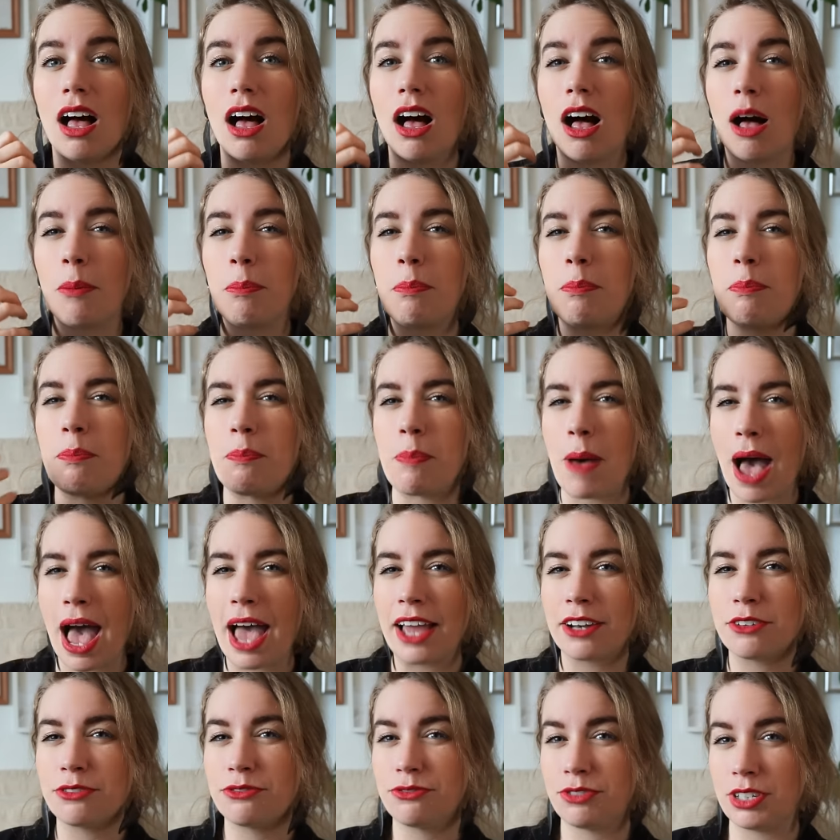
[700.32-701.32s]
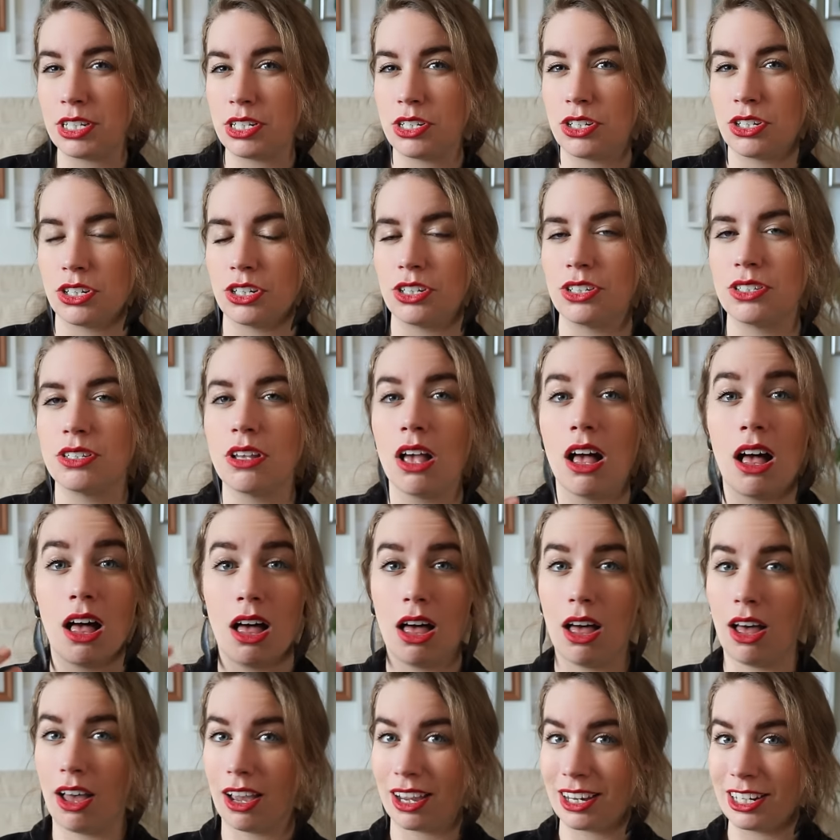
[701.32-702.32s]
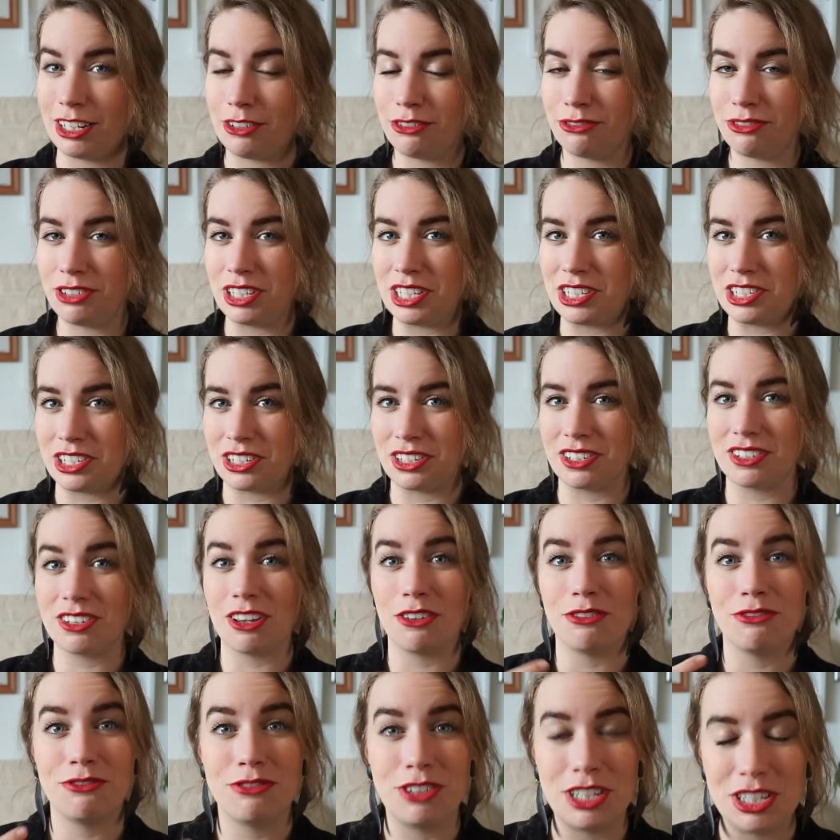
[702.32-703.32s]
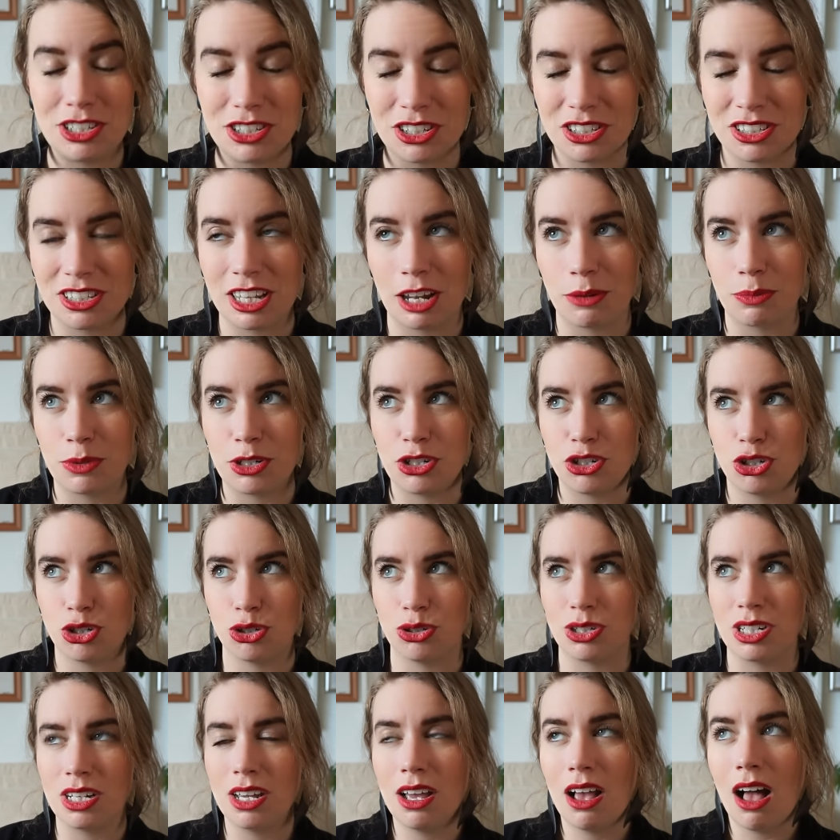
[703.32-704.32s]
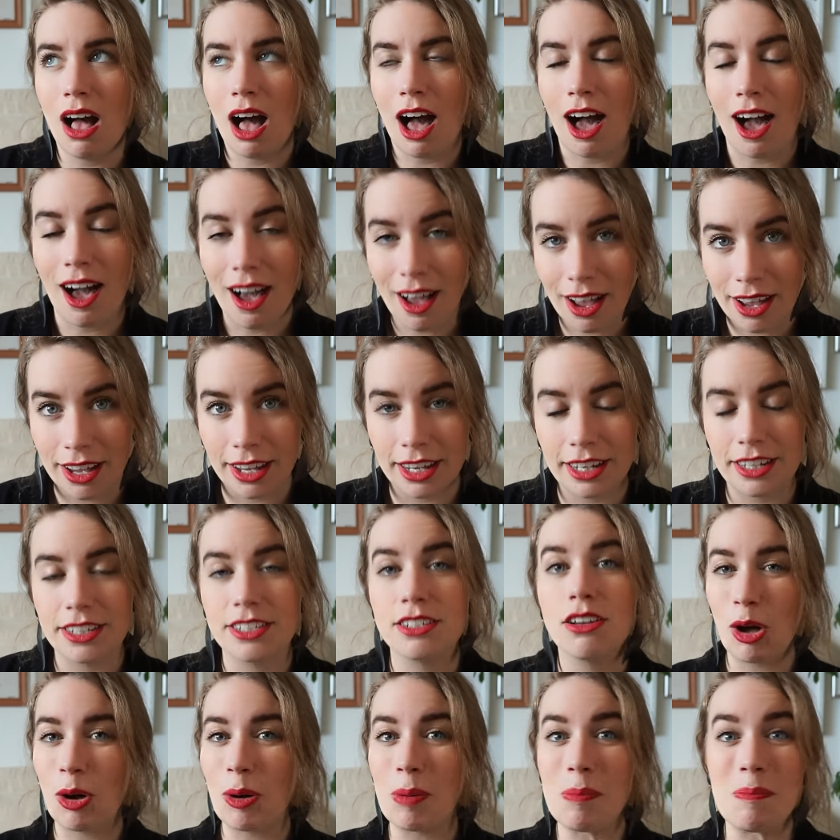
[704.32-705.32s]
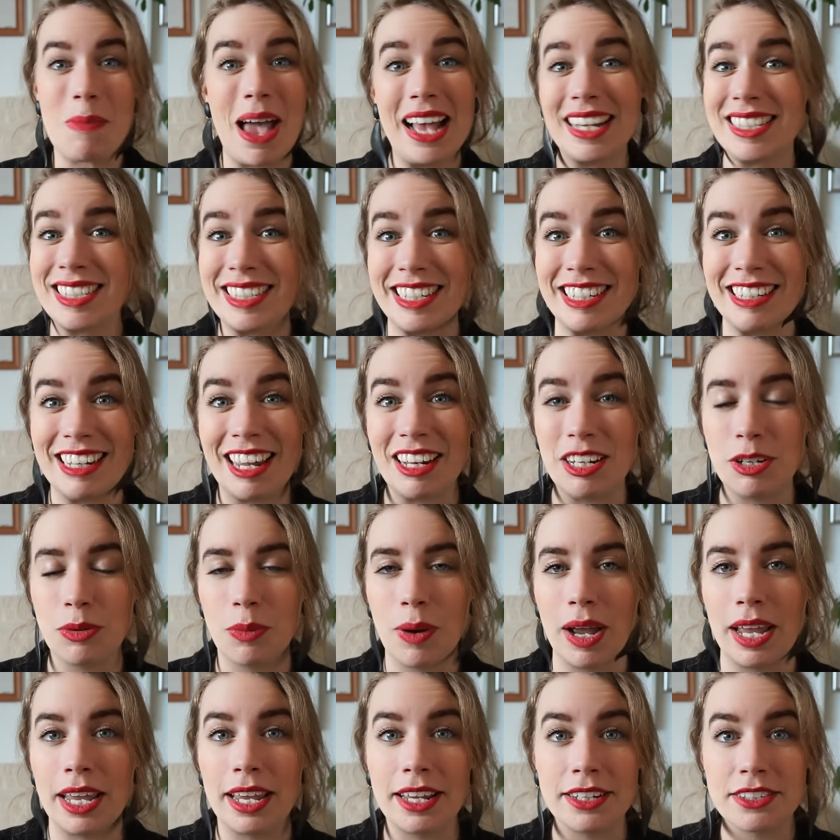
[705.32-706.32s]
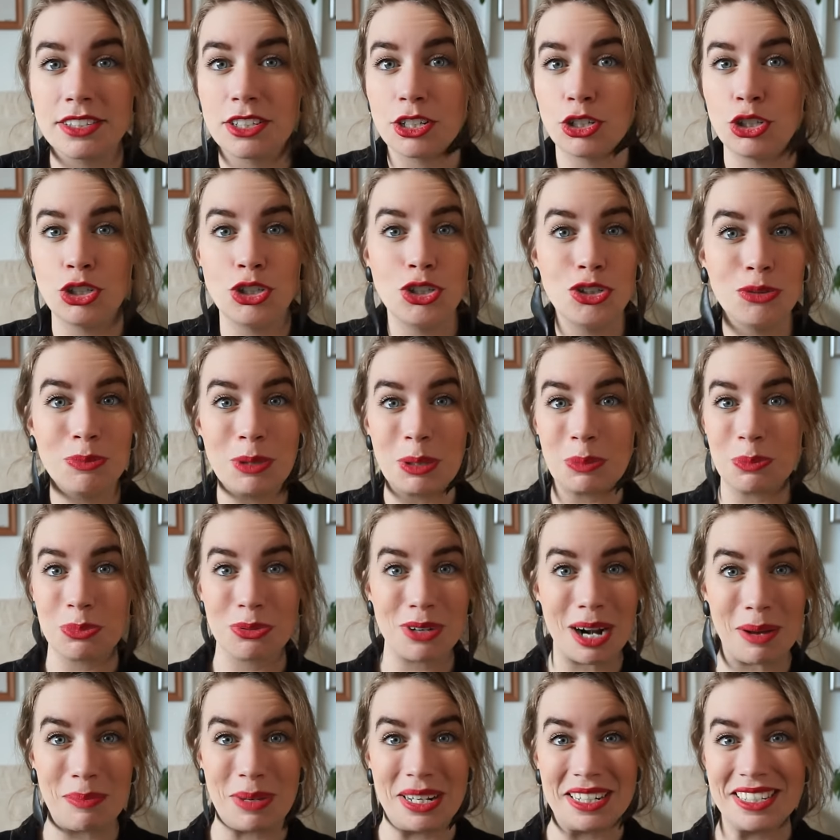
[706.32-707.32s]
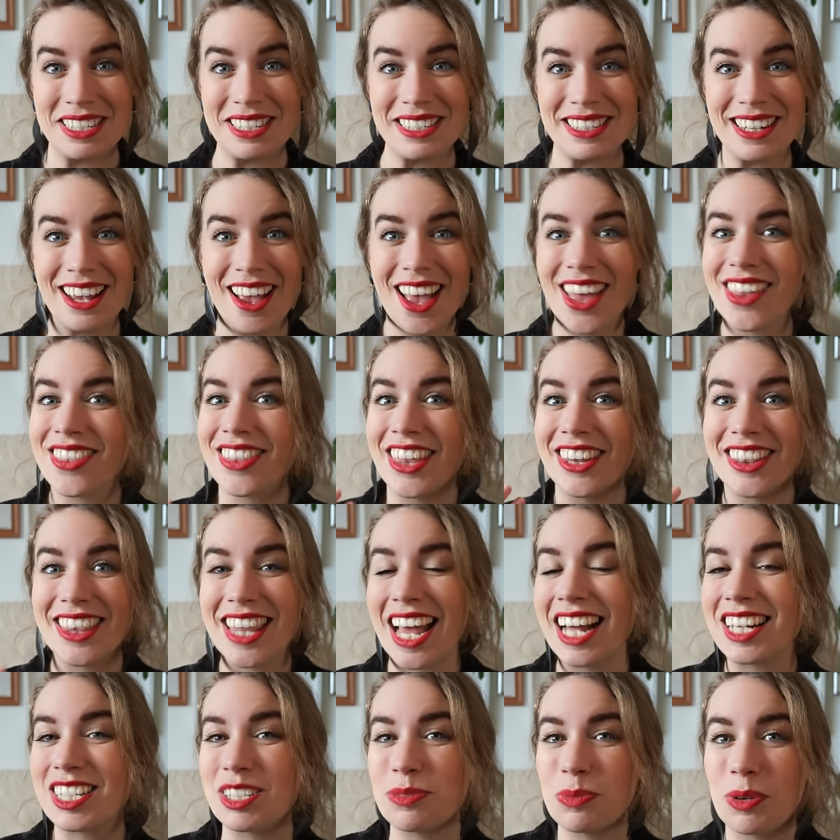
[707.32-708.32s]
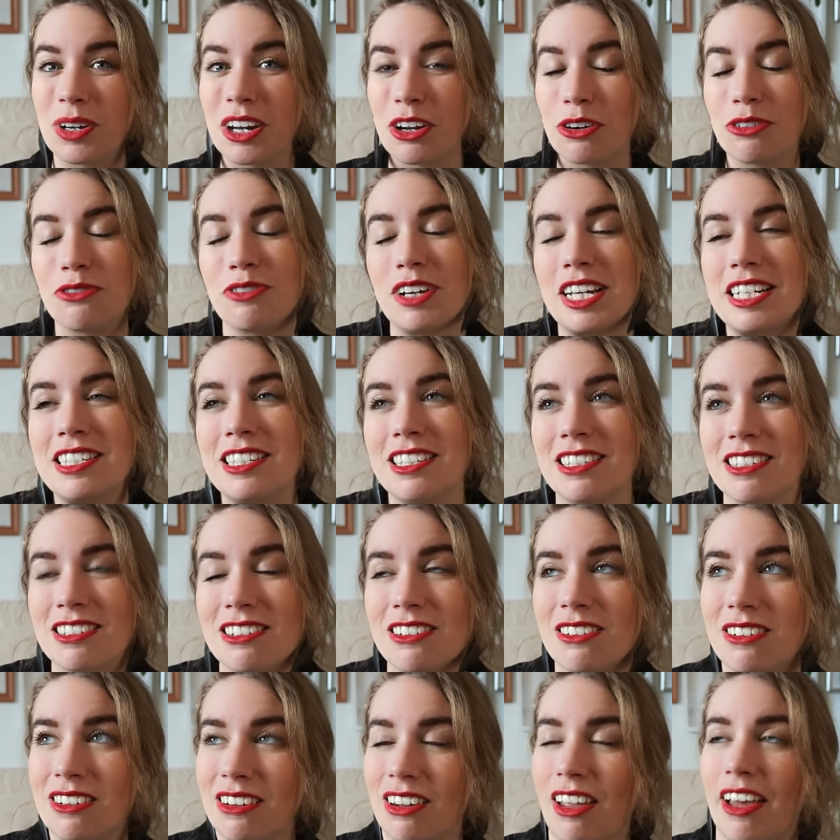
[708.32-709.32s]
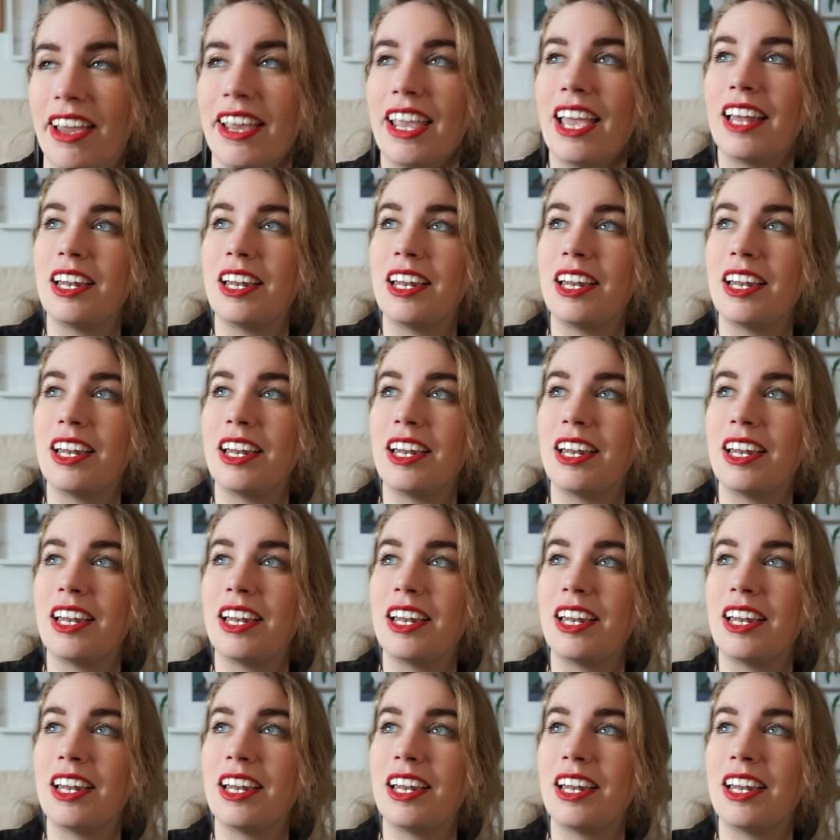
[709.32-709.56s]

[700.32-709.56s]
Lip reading: are bad features, are ugly features, are features that we should hide or mask in any way. It's a human premise that that's what our faces look like.